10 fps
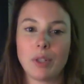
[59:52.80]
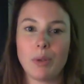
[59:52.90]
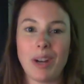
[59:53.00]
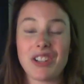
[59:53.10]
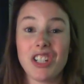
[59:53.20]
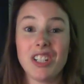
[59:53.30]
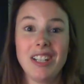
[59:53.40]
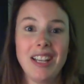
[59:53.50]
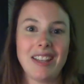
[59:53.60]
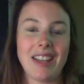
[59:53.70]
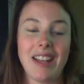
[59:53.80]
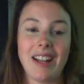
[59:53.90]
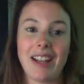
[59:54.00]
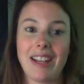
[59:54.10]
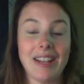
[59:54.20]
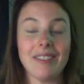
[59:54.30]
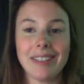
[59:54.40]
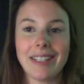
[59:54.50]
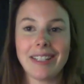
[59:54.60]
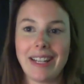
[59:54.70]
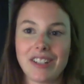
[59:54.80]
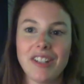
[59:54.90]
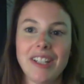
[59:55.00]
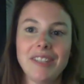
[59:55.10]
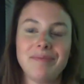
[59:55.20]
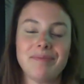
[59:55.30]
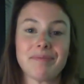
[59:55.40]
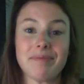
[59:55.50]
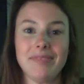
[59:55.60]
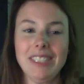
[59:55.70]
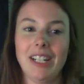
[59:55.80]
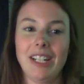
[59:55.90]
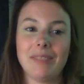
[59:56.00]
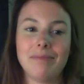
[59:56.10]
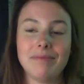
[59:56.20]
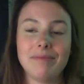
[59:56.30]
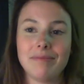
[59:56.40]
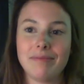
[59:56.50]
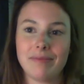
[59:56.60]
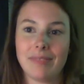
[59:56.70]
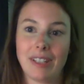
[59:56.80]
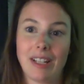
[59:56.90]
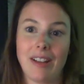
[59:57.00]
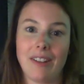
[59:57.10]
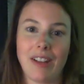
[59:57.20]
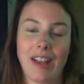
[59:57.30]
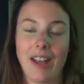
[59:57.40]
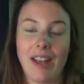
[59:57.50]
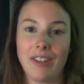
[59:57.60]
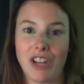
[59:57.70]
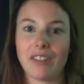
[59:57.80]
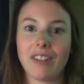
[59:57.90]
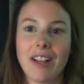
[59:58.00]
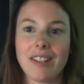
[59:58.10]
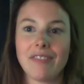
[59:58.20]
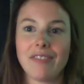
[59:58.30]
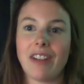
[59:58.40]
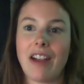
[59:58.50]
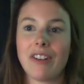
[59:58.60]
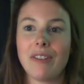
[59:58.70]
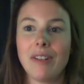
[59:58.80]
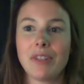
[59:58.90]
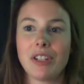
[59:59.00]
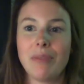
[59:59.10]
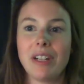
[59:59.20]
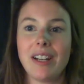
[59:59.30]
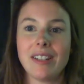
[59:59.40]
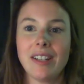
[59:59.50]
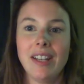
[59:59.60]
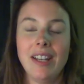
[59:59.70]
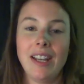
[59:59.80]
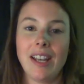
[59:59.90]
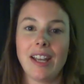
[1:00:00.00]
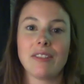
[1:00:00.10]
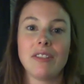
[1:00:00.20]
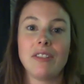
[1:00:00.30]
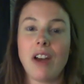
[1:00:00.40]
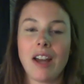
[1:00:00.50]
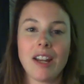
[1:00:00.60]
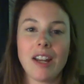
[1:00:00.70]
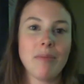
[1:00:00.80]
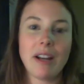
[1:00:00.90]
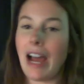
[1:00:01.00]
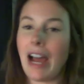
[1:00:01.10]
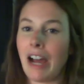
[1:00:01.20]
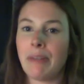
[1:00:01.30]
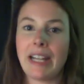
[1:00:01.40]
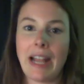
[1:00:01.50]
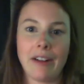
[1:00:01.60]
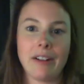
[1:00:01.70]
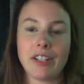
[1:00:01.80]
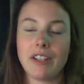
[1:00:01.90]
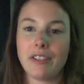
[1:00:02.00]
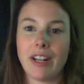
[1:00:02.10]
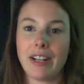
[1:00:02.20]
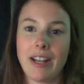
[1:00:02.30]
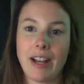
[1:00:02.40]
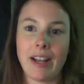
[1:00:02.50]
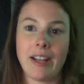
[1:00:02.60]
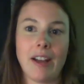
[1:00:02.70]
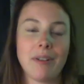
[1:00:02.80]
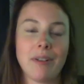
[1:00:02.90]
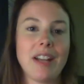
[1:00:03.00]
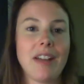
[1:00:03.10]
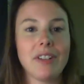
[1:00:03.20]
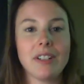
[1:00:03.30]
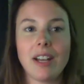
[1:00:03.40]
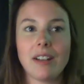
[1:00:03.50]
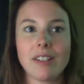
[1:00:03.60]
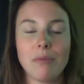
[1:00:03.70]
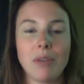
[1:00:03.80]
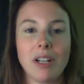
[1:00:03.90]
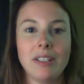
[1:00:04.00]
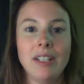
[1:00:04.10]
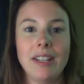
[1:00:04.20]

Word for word: question that I can't really answer it and generalize it for everyone, just because it's not about how many hours you study. I would never tell someone